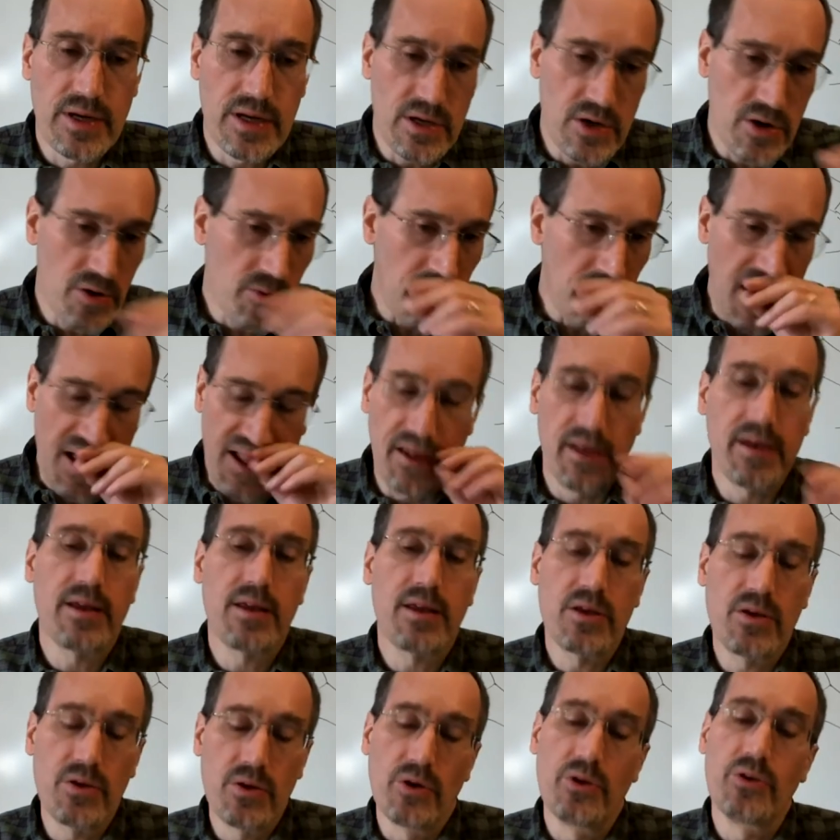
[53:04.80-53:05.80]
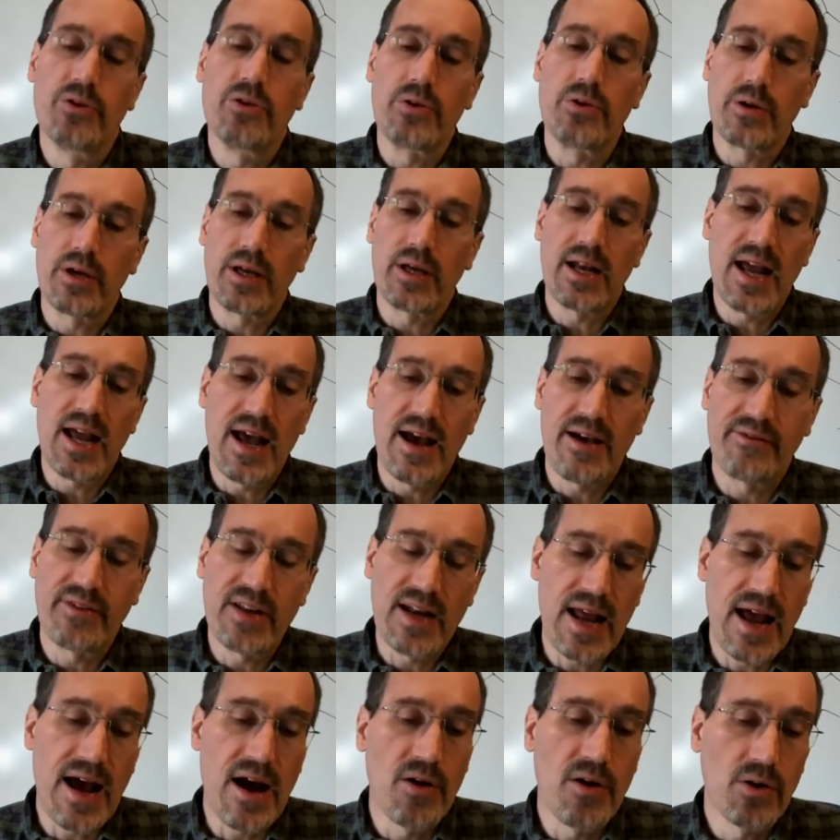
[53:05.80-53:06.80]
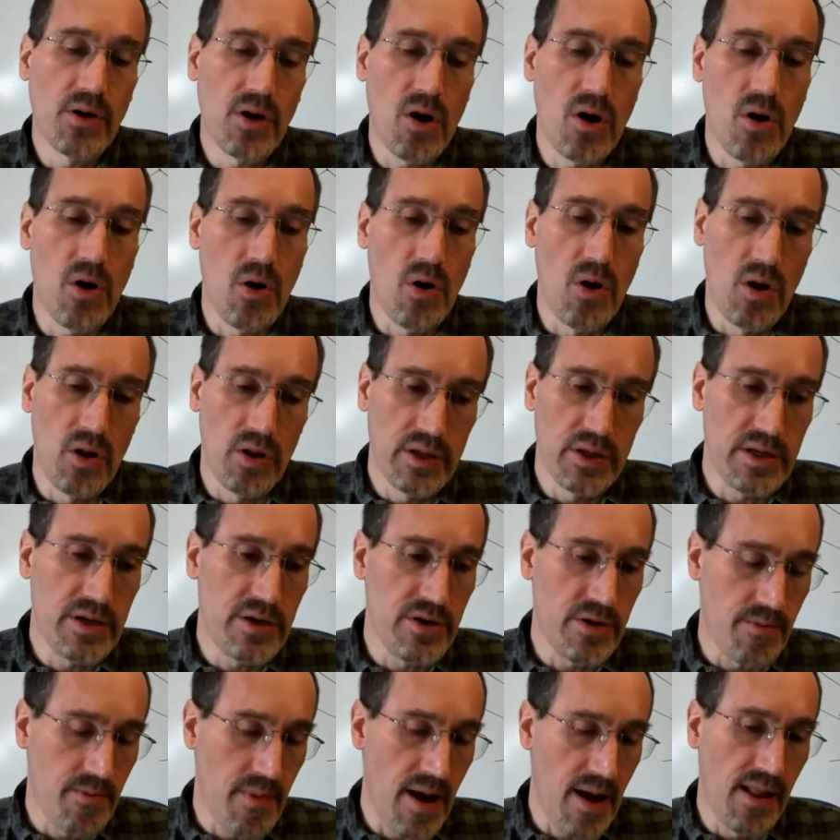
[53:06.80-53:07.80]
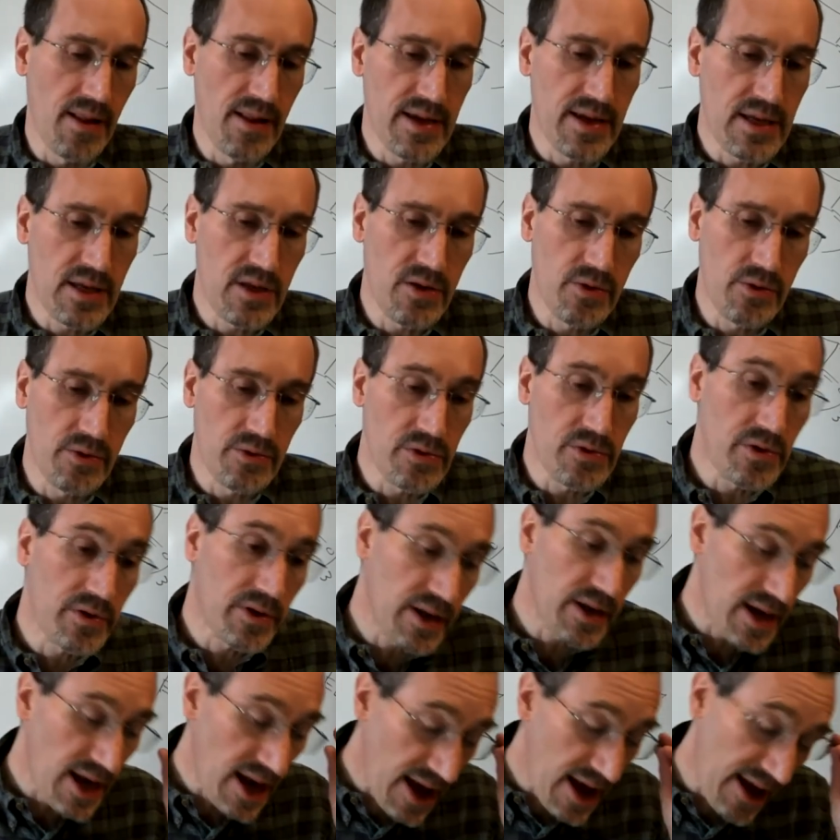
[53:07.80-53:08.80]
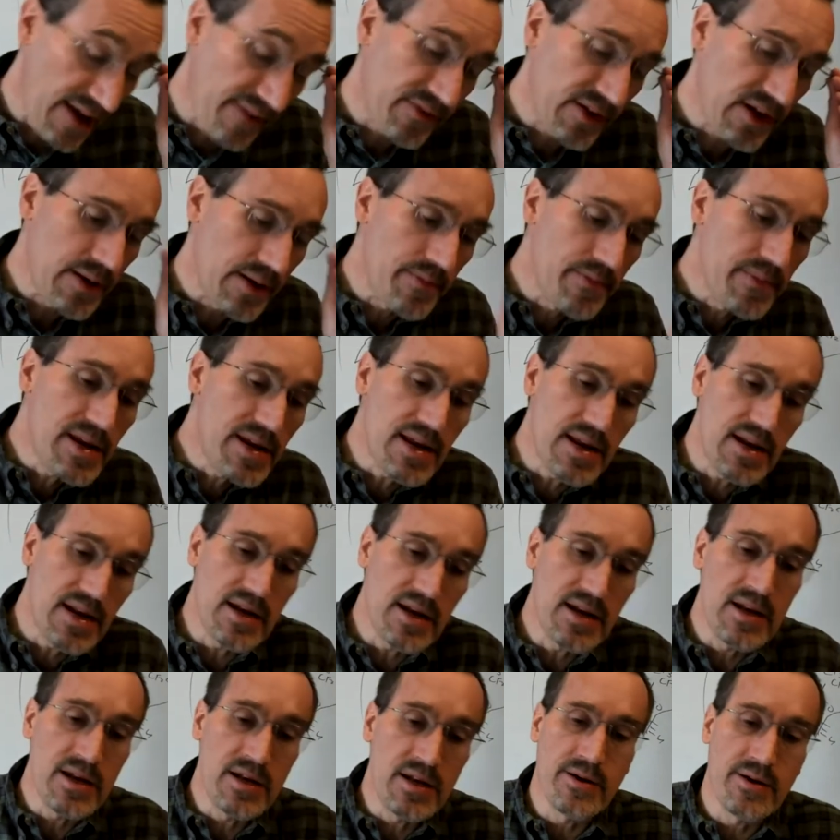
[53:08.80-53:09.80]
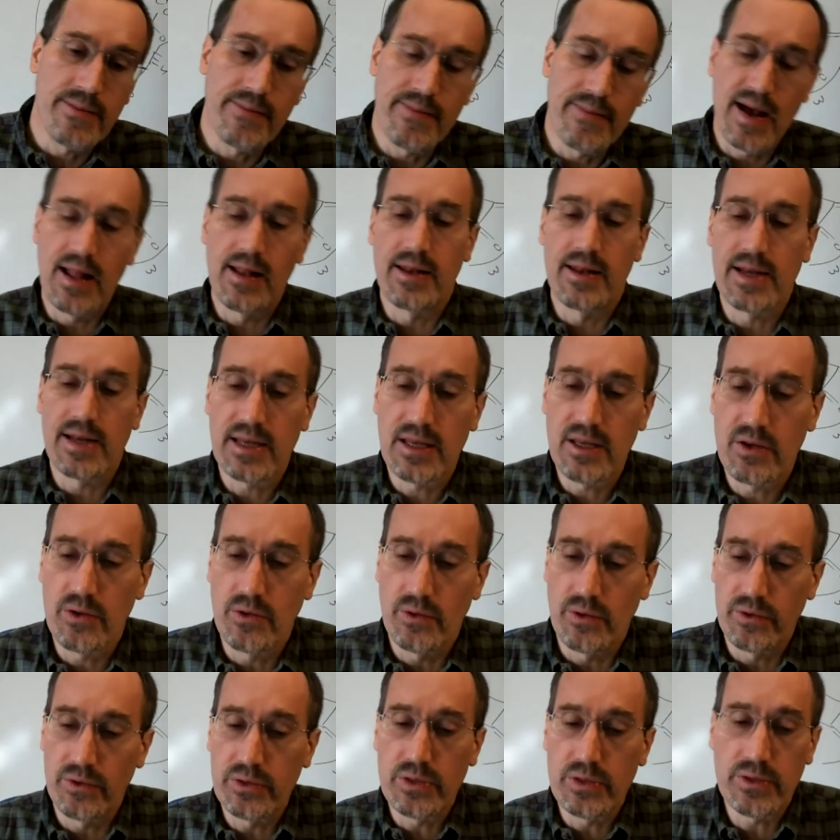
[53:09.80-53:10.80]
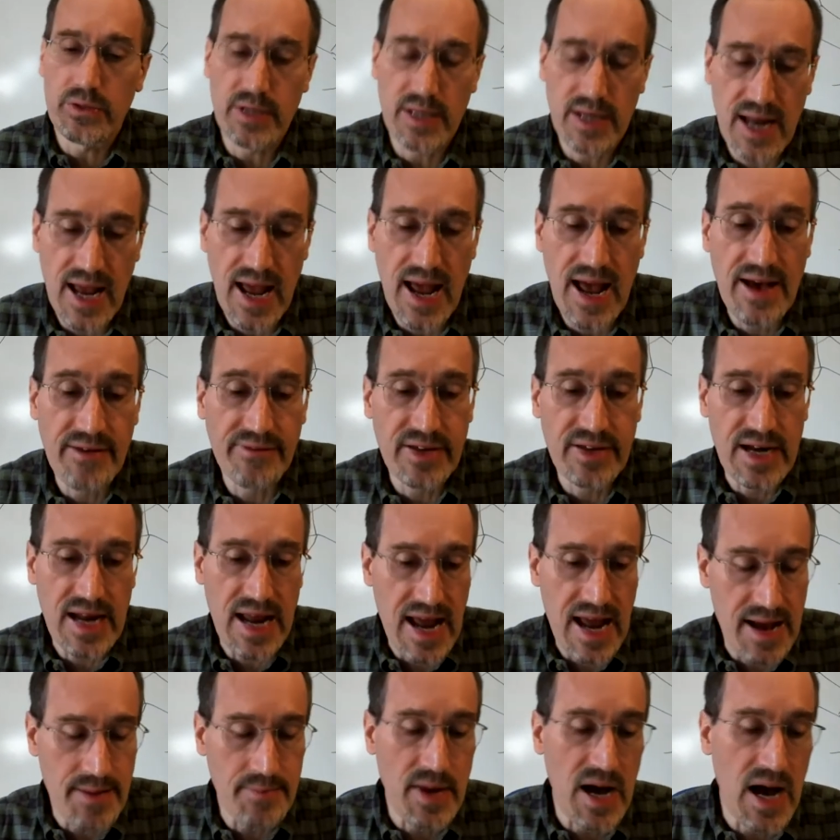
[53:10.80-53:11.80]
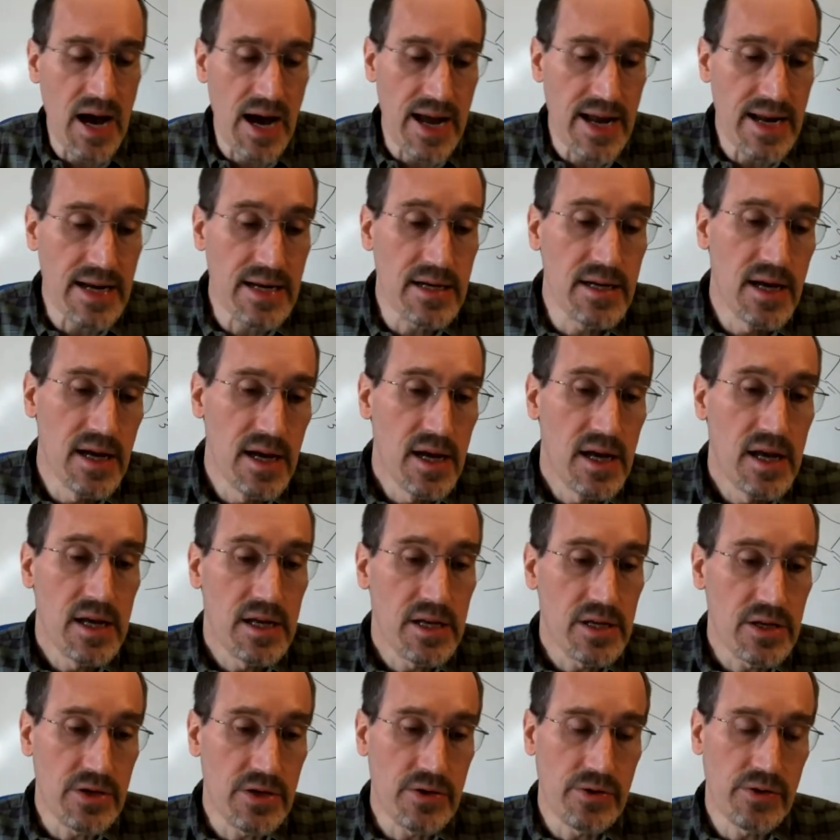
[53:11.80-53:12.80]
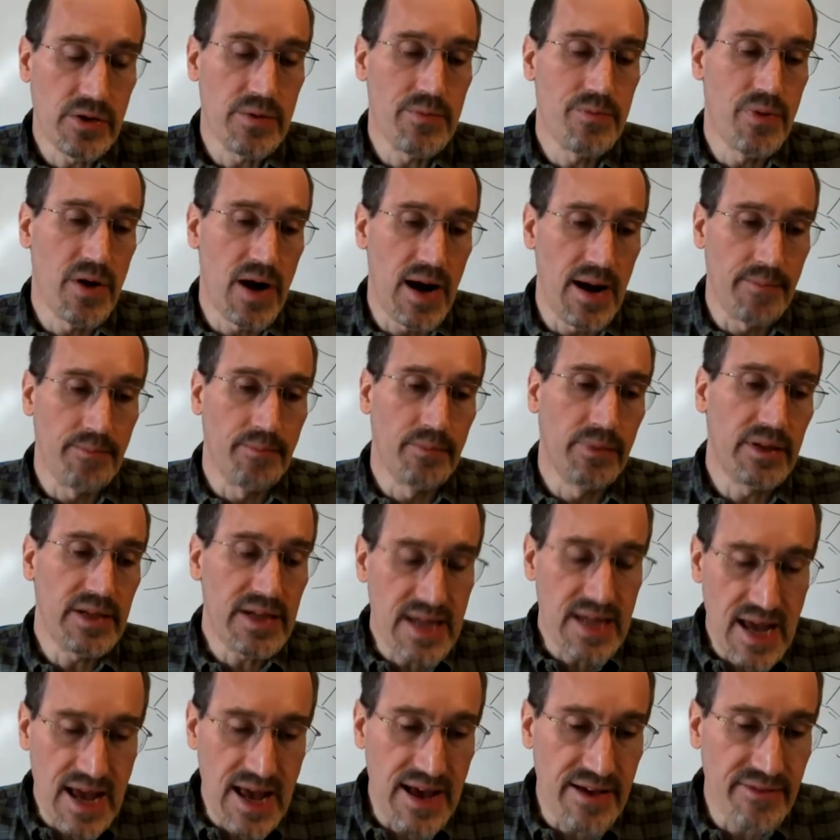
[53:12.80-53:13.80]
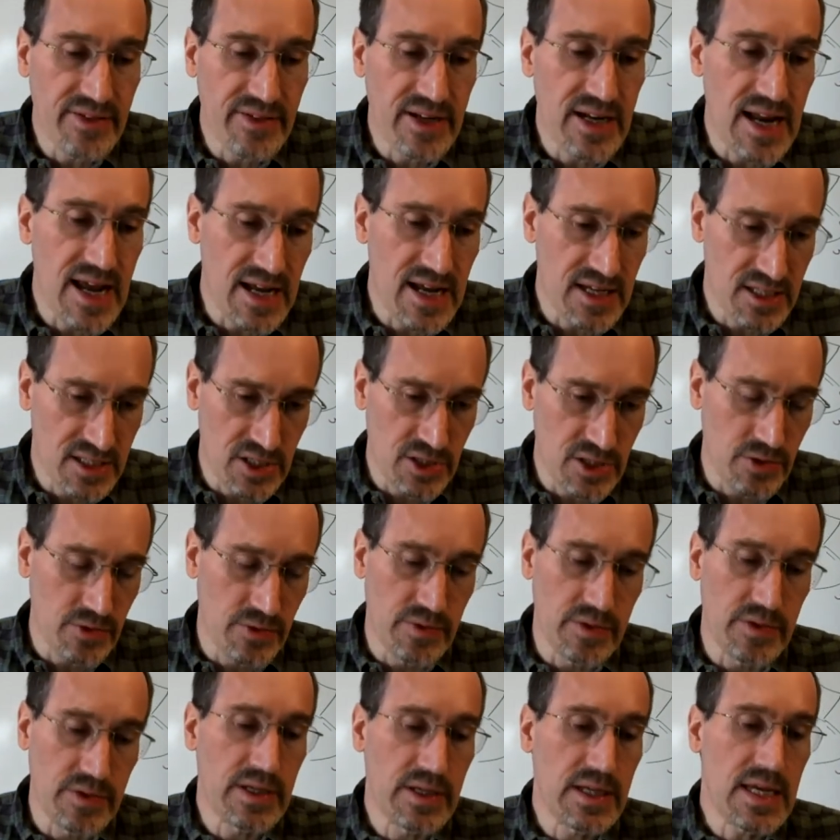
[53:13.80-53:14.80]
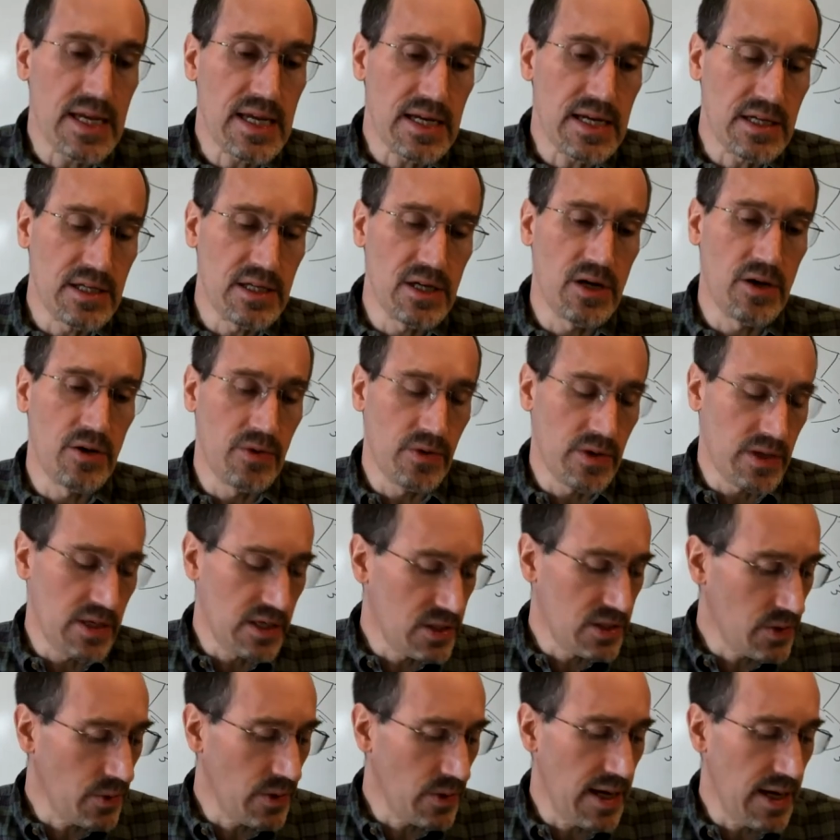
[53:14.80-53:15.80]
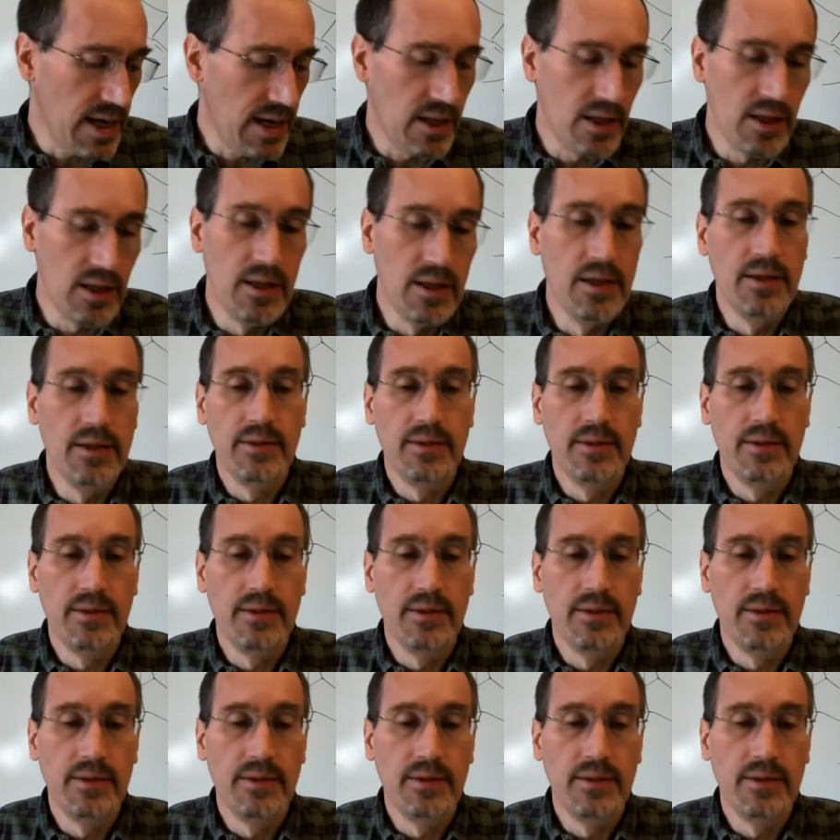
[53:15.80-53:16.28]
in your molecule, you could have an alcohol in your molecule, you could have an amine in your molecule, you could have an amide, you could probably have an ester or ketone as well.